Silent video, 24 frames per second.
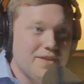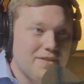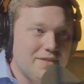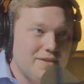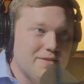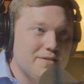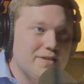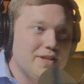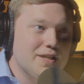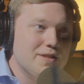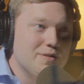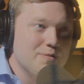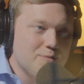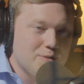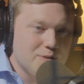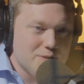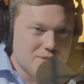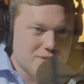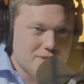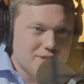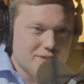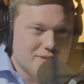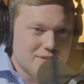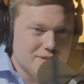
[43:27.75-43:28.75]
they're not the
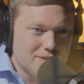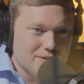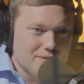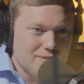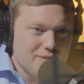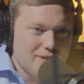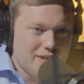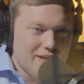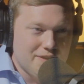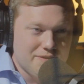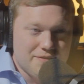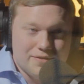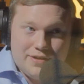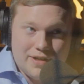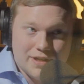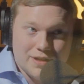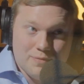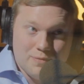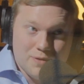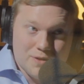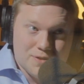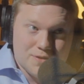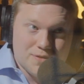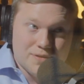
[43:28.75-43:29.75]
ones there on the ground. They're not the
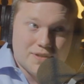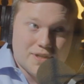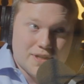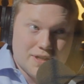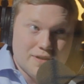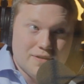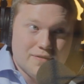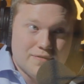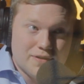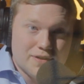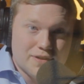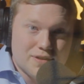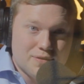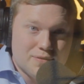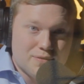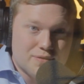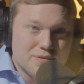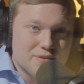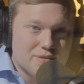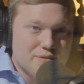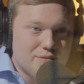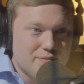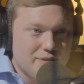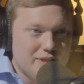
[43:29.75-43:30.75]
ones looking over at the
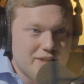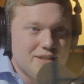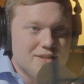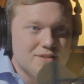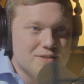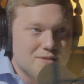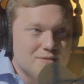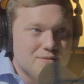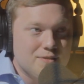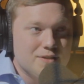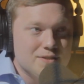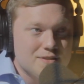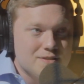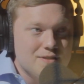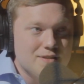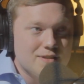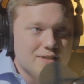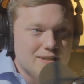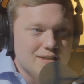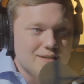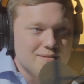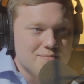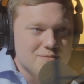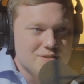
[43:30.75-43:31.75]
North Koreans across the
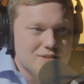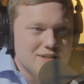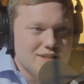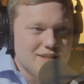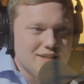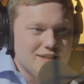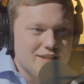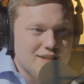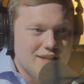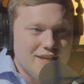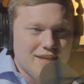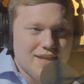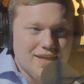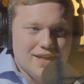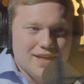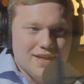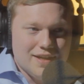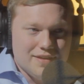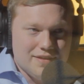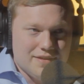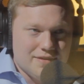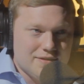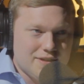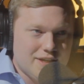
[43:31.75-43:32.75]
DMZ.
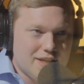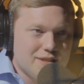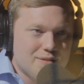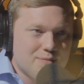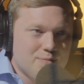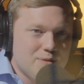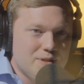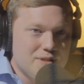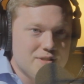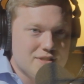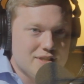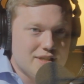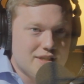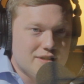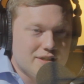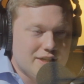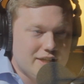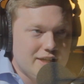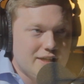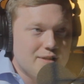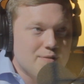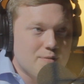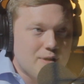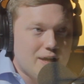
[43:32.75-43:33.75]
They're not the ones that are
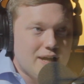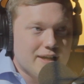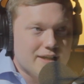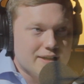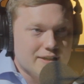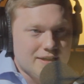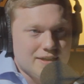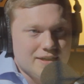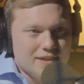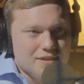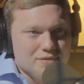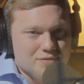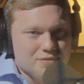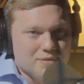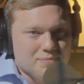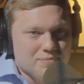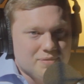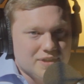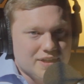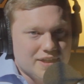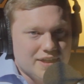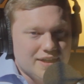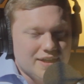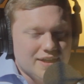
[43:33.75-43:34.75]
getting rocketed in
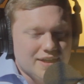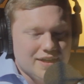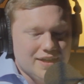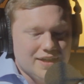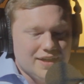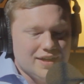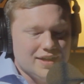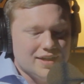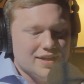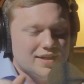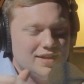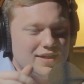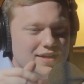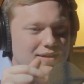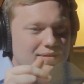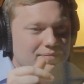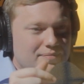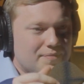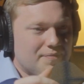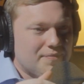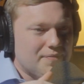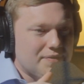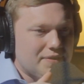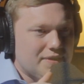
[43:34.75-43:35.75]
Tripoli
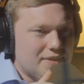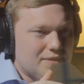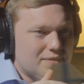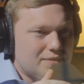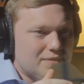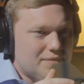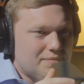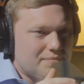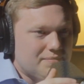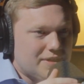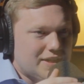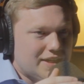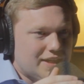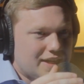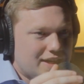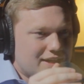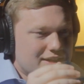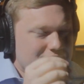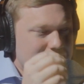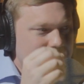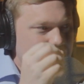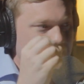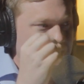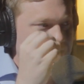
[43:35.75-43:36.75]
or in
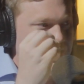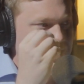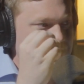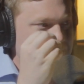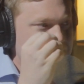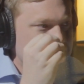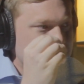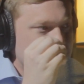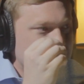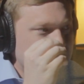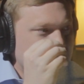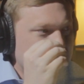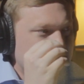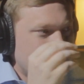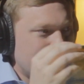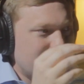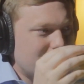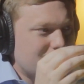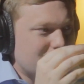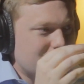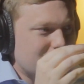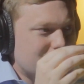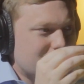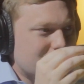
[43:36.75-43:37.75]
Benghazi. And it's
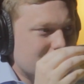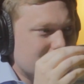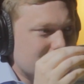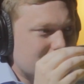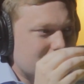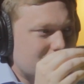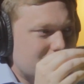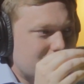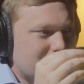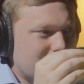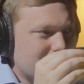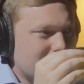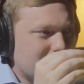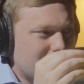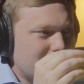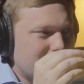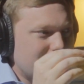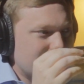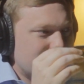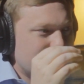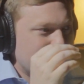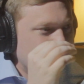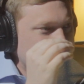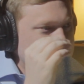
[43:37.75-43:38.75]
really just,
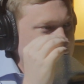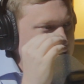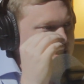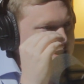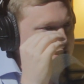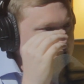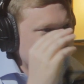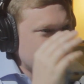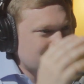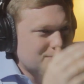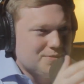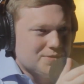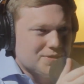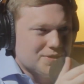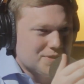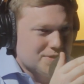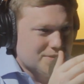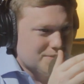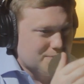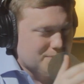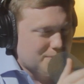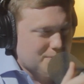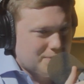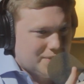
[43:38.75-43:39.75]
it's so
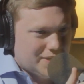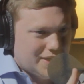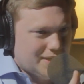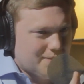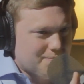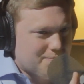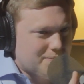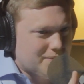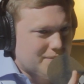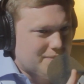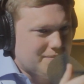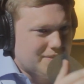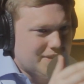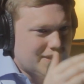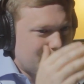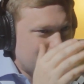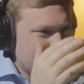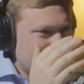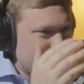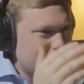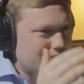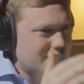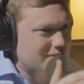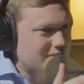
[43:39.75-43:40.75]
screwed up. I mean,
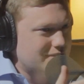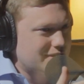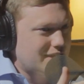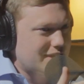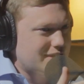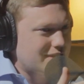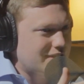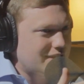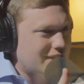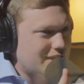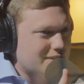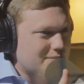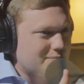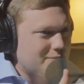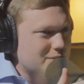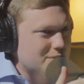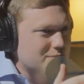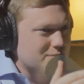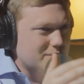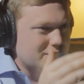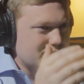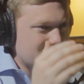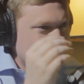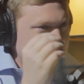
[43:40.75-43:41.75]
not to mince
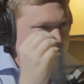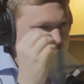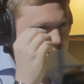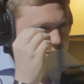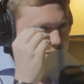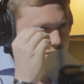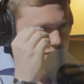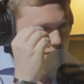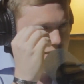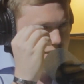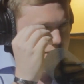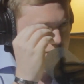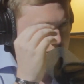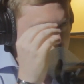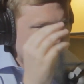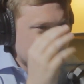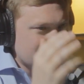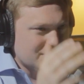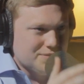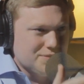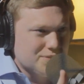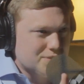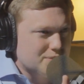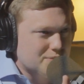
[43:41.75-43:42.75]
words. It's it is
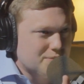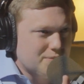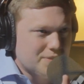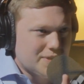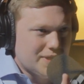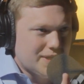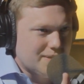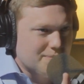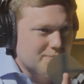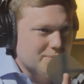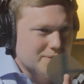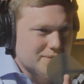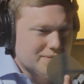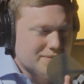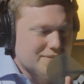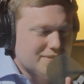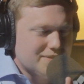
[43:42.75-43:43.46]
so screwed up.